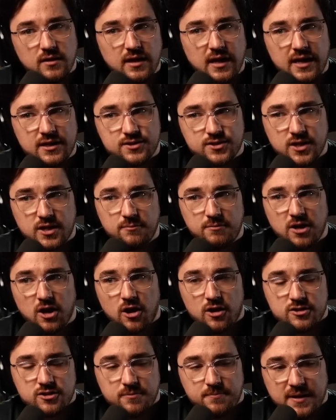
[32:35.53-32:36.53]
it's going to be
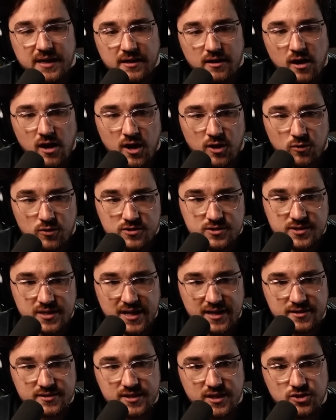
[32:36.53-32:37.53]
hard to beat Hogwarts
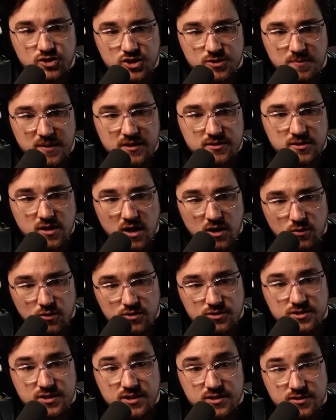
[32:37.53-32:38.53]
Legacy, just because
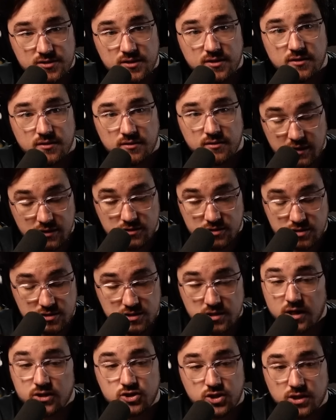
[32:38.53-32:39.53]
Hogwarts is
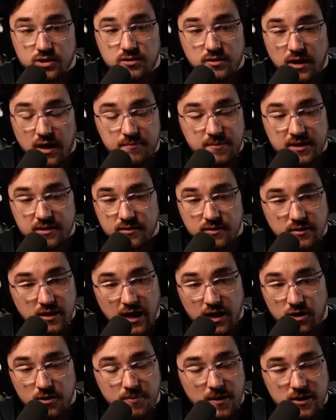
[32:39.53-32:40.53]

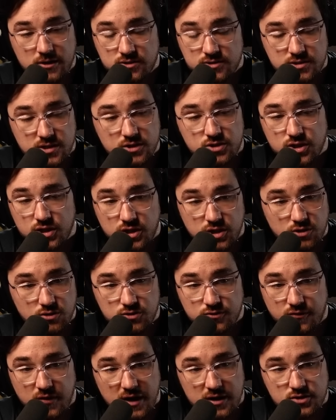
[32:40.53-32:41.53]
Harry Potter is such a
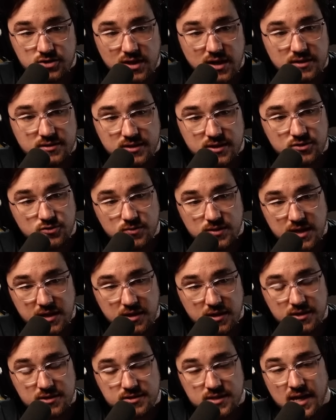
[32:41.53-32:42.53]
huge franchise. It's
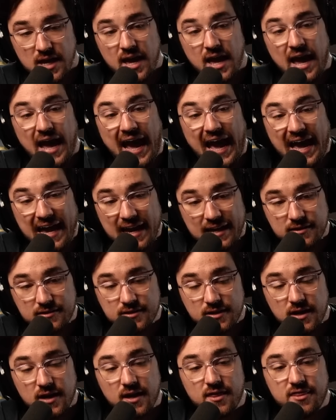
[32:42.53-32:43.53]
ridiculous.
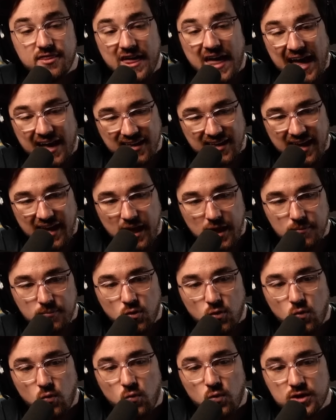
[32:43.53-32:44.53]
And that game
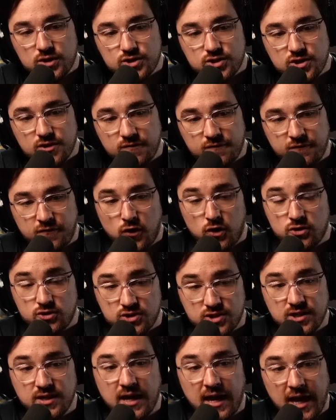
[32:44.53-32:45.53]
was the
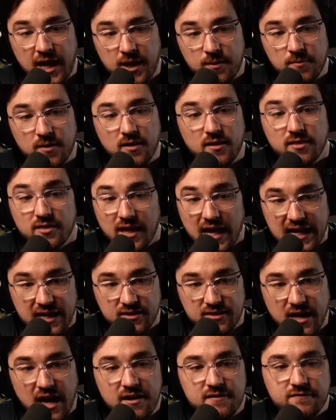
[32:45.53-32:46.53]
first game like
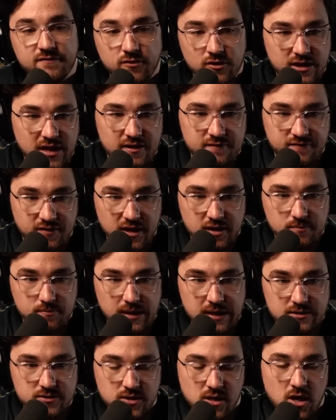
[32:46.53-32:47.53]
that for that fan
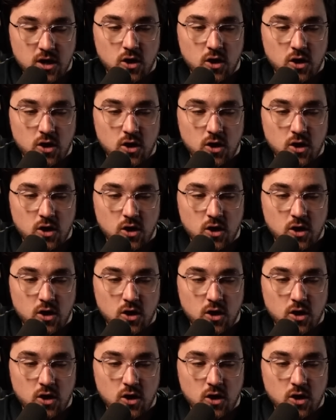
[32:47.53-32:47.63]
base.